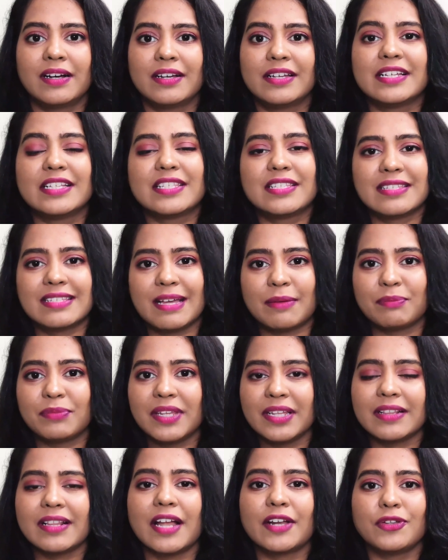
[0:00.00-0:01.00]
It's
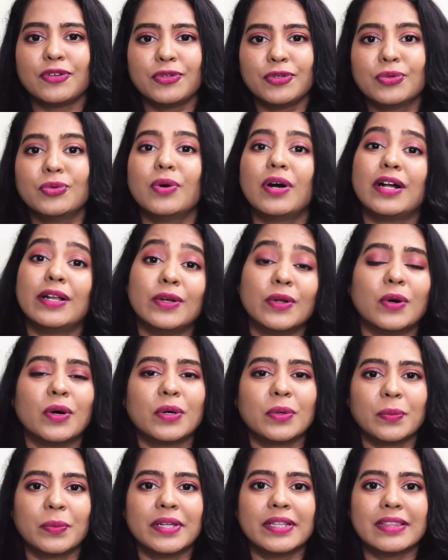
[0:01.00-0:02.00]
something that you do
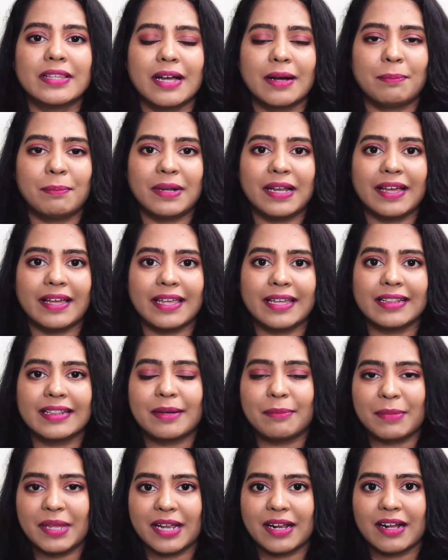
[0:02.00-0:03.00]
along with applying
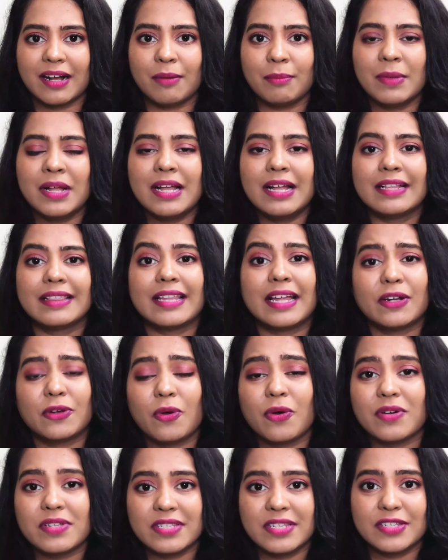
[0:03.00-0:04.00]
the makeup that
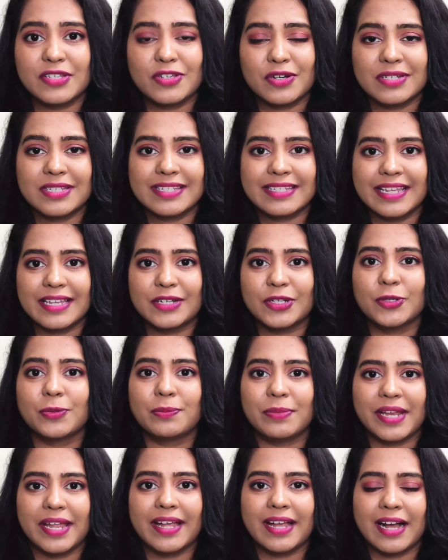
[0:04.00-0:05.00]
causes your skin to
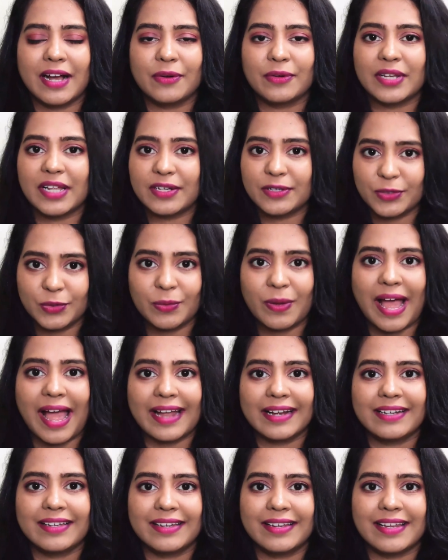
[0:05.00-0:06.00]
break out and to
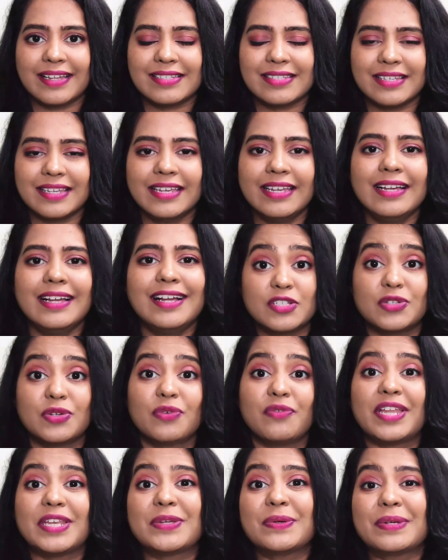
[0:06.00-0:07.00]
act crazy.
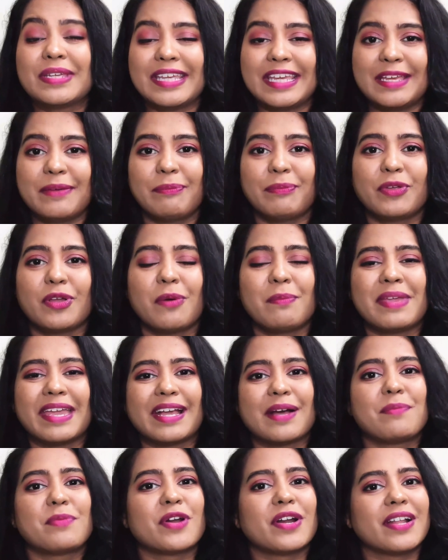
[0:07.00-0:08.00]
So when you keep your
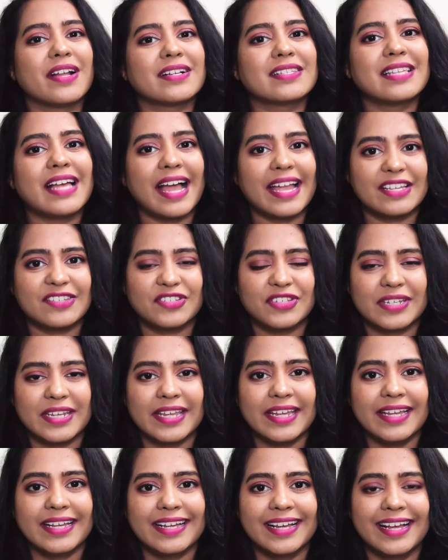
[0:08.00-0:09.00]
makeup products
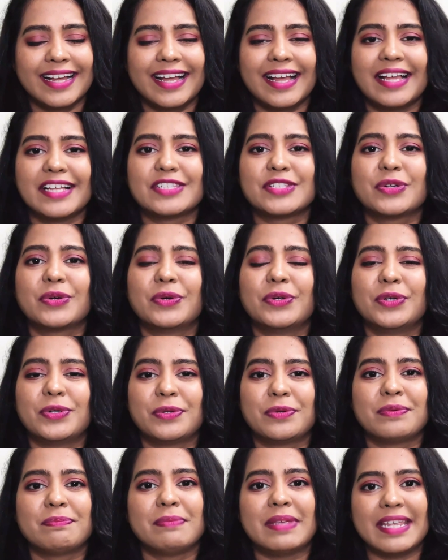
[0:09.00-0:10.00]
hygienic, it's going
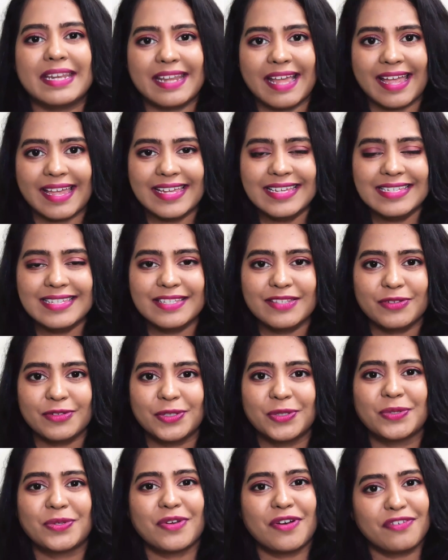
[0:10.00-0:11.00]
to be nice
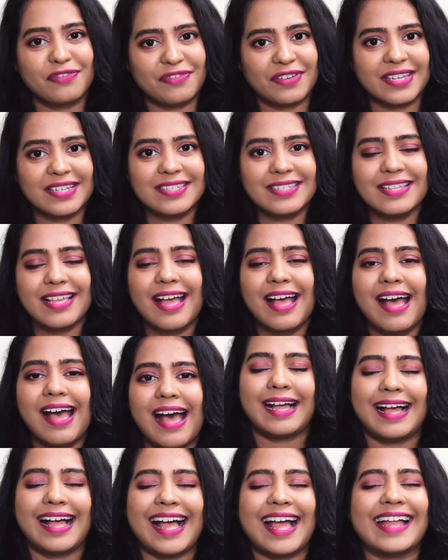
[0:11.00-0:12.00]
to your face,
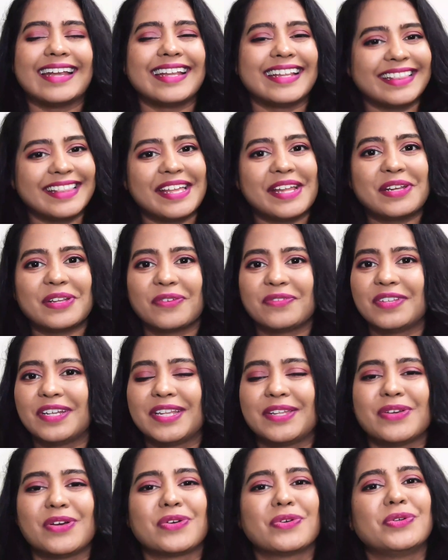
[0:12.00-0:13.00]
and at the end of the
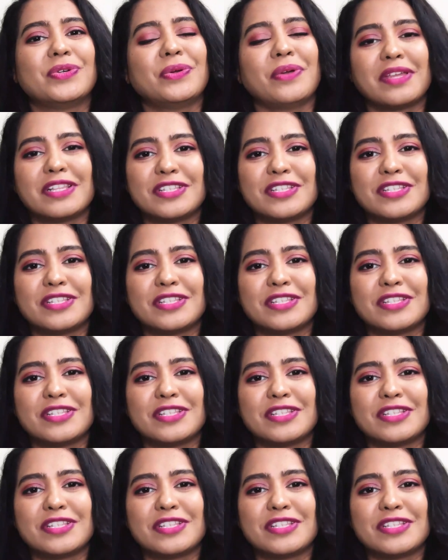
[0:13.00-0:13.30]
day, you're going to